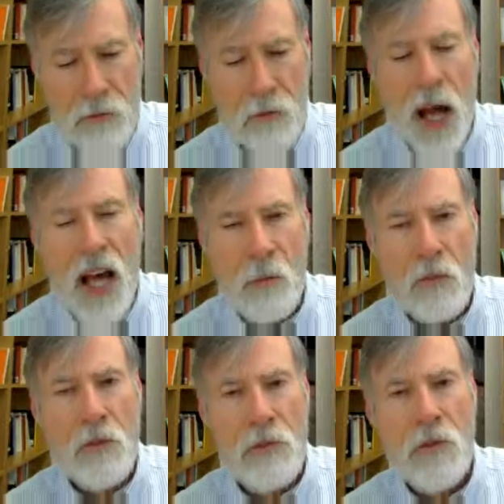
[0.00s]
bottom of
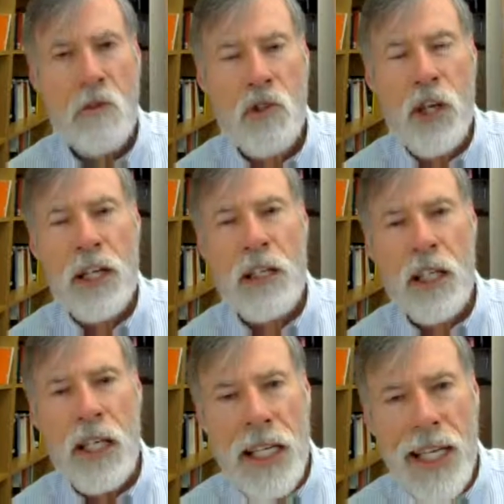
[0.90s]
the food chain
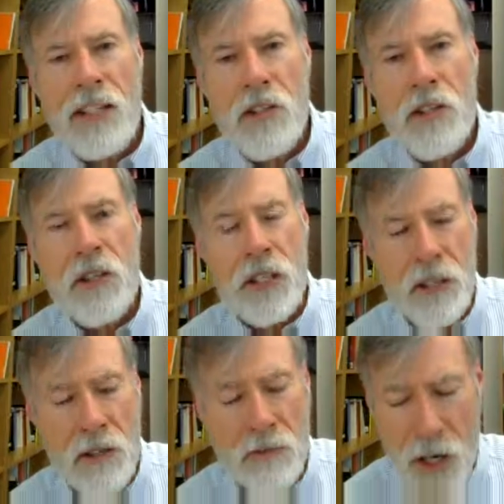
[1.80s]
into the
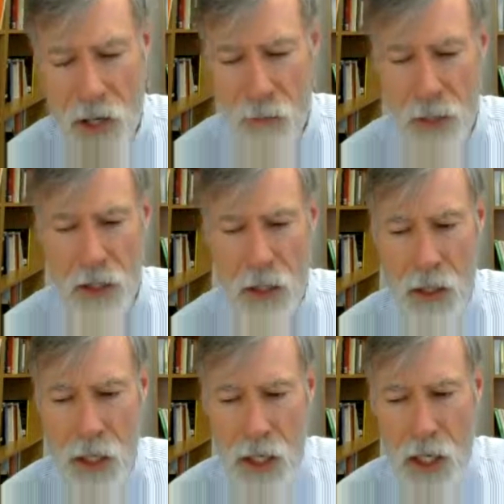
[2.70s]
environment.
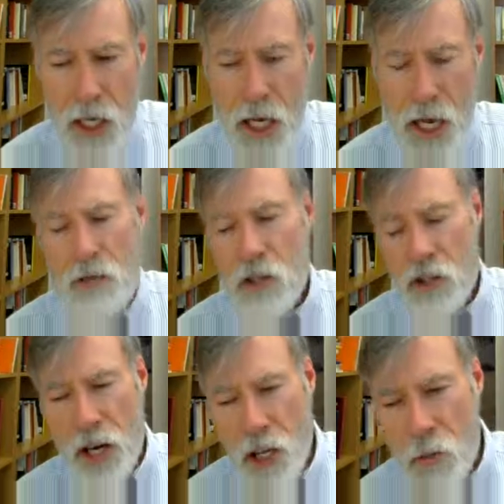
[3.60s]
As I
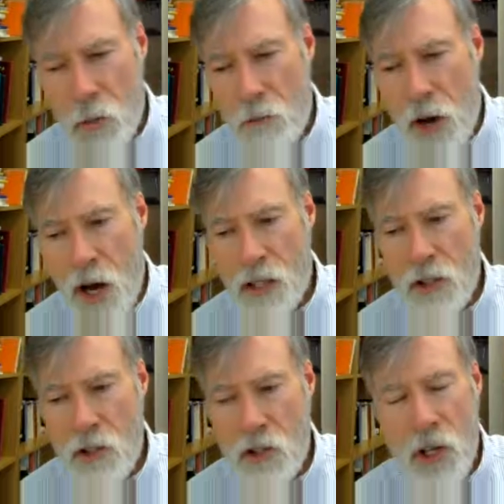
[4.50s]
said, expert
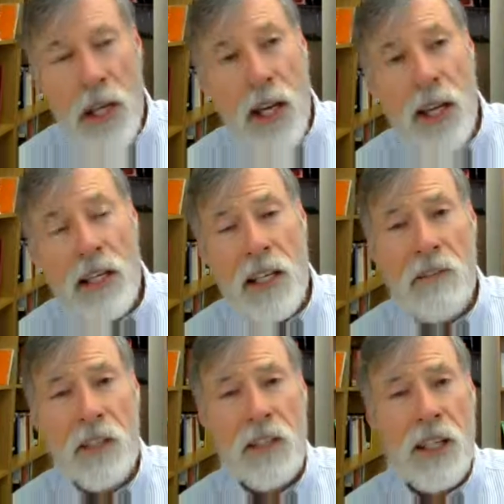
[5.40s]
modelers, and
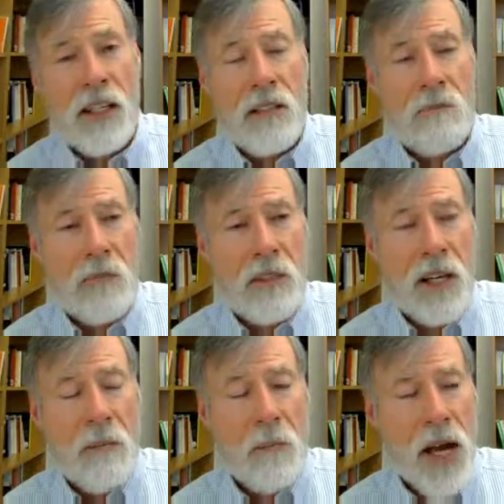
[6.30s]
even
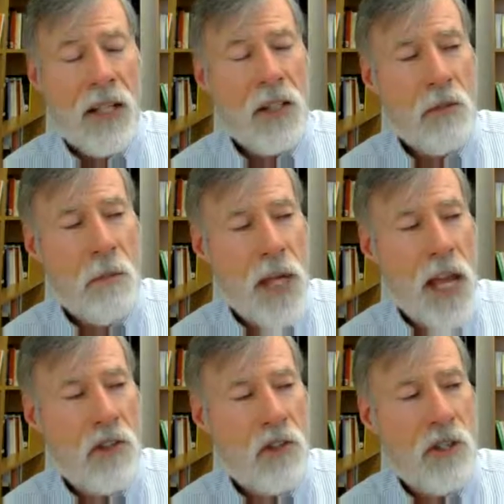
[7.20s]
a brand new
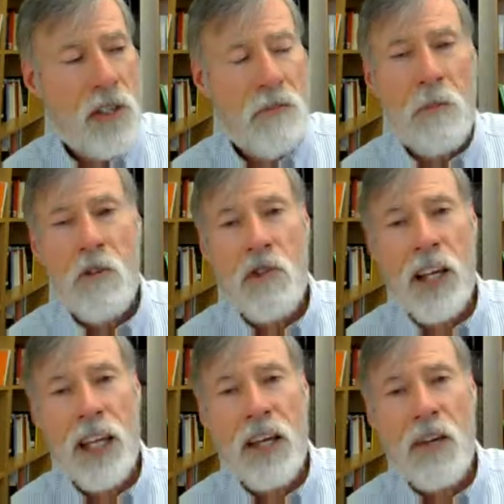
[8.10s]
PhD from
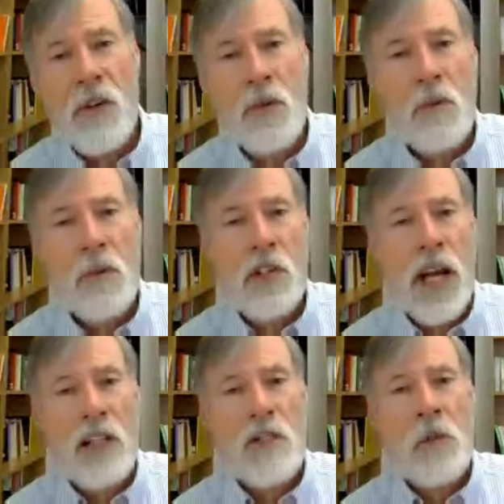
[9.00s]
UCLA who was an
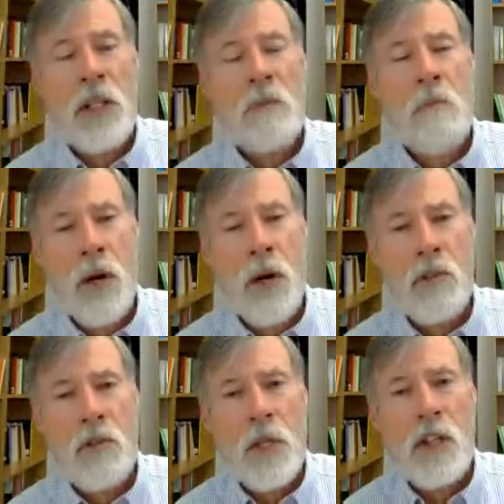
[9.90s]
expert in
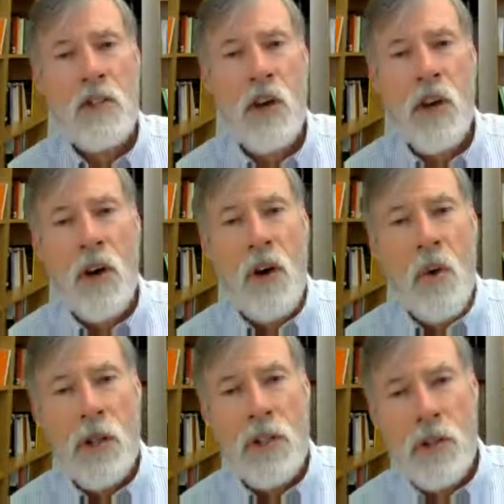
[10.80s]
birds, because
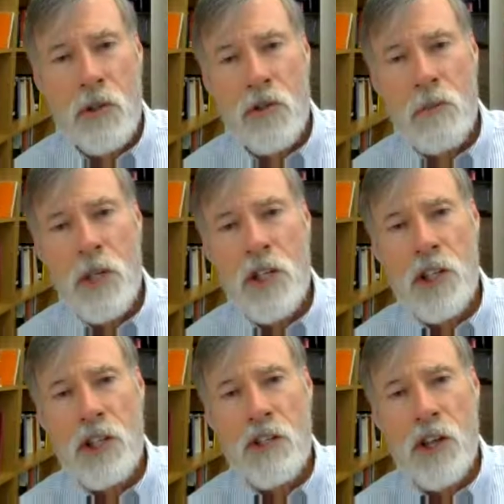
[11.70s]
when certain
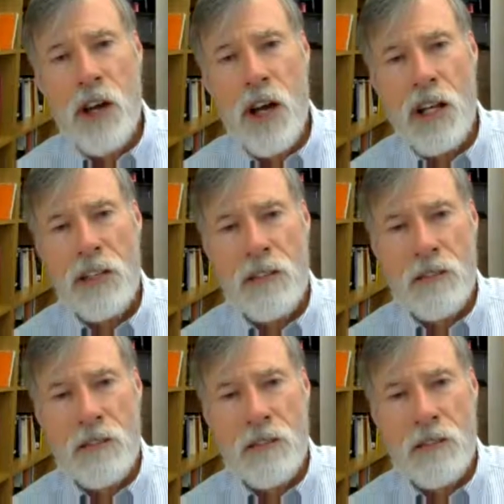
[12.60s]
species hunt,